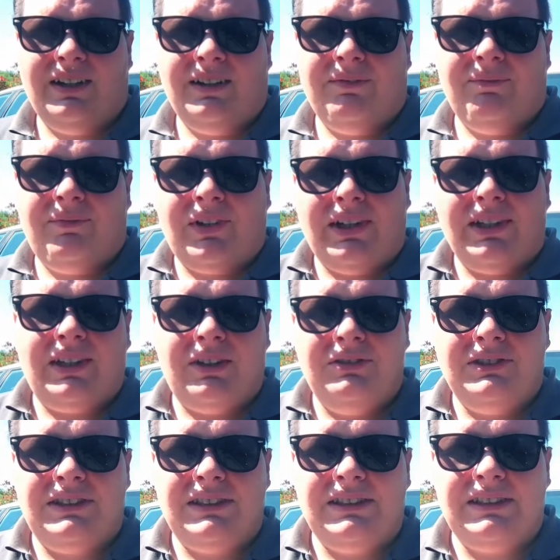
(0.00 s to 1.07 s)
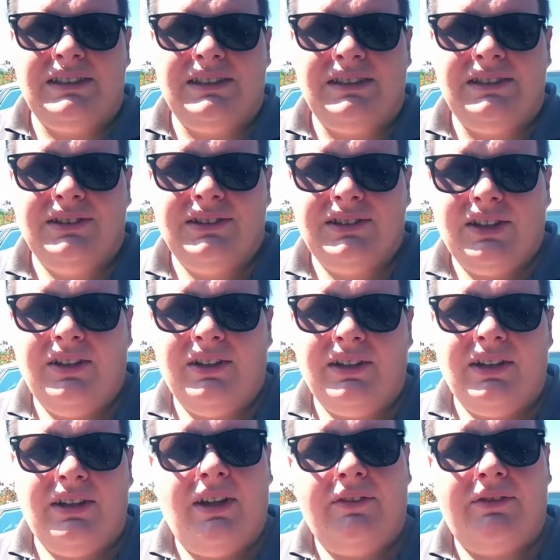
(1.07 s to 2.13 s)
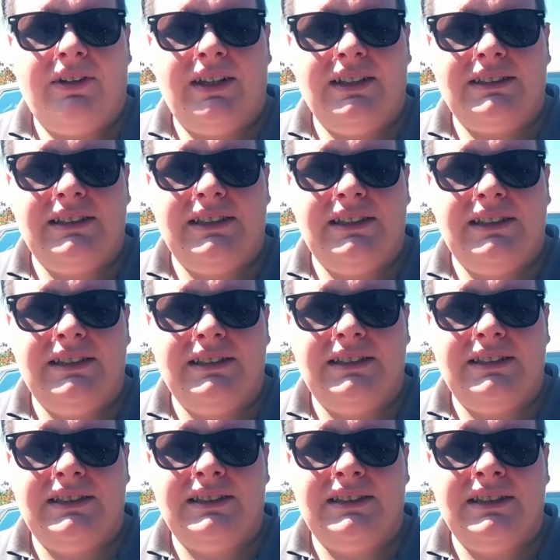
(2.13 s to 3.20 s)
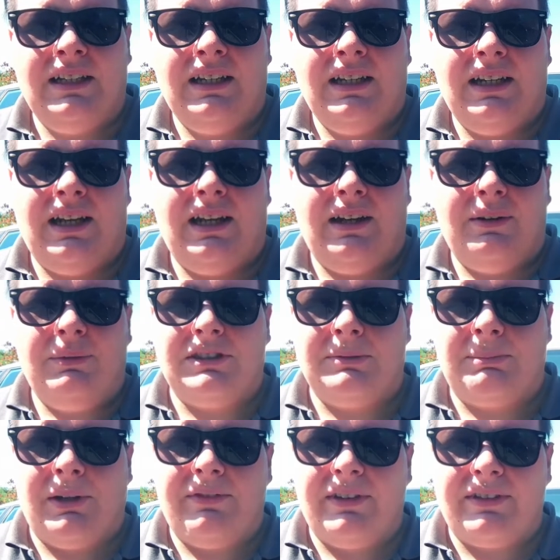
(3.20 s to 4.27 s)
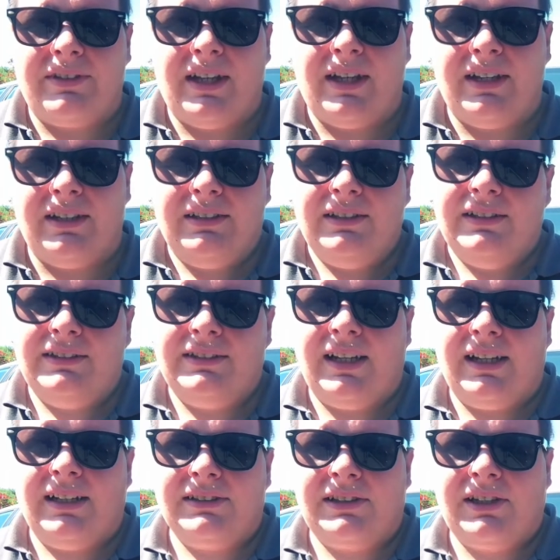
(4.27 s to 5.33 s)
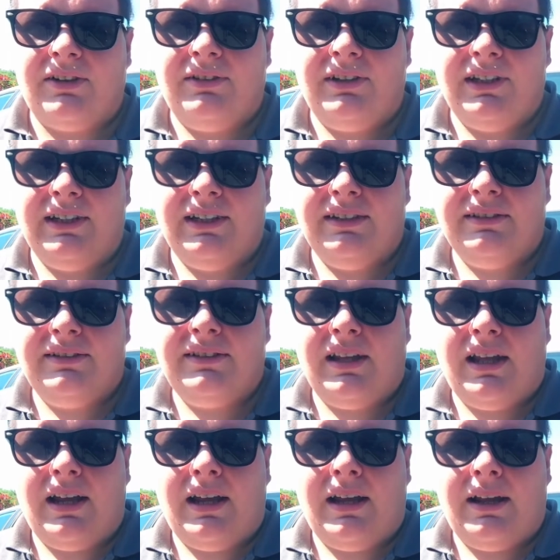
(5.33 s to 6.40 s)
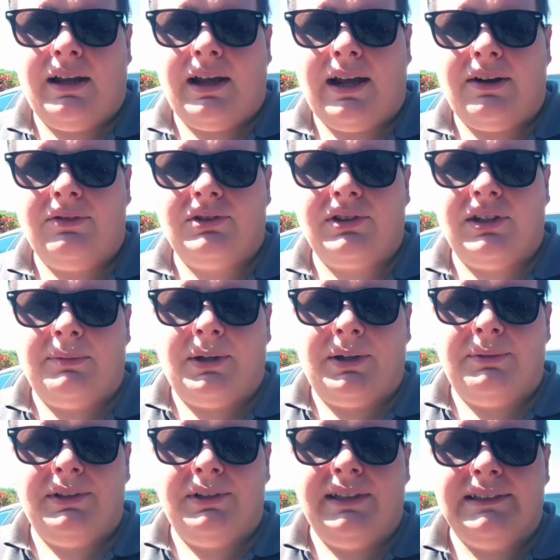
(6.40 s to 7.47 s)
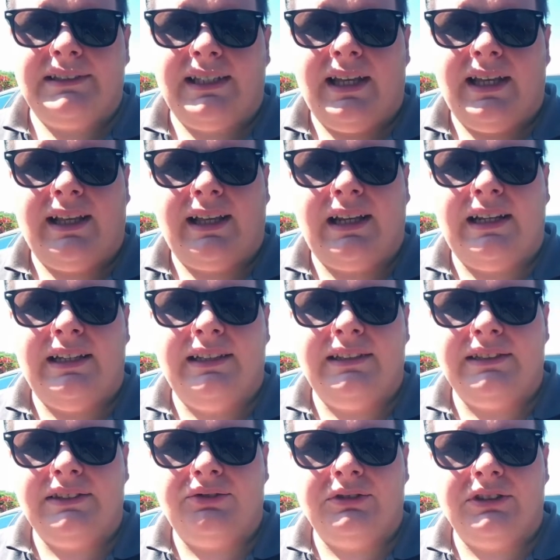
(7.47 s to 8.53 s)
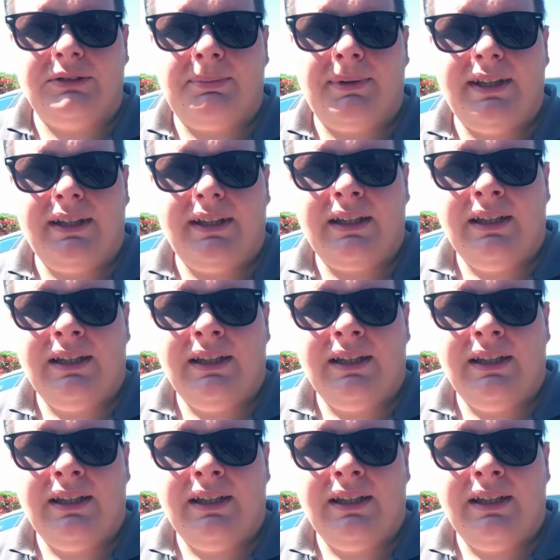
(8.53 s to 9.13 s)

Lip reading: brake hoses, so the flexes, which is above the tank. The tank's currently out at the moment, is getting cleaned as we speak.